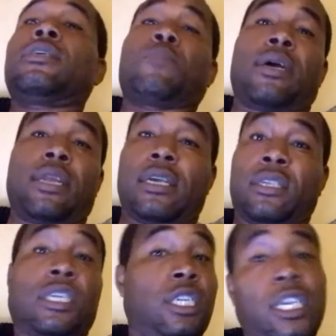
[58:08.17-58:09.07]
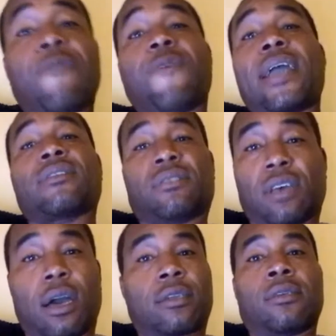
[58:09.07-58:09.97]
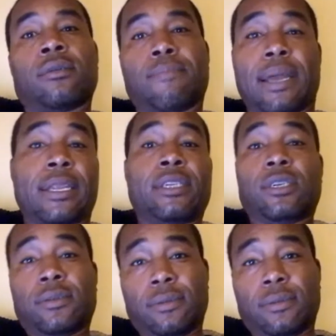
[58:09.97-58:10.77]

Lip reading: is my niggas. This shit fight sucked, my ninja.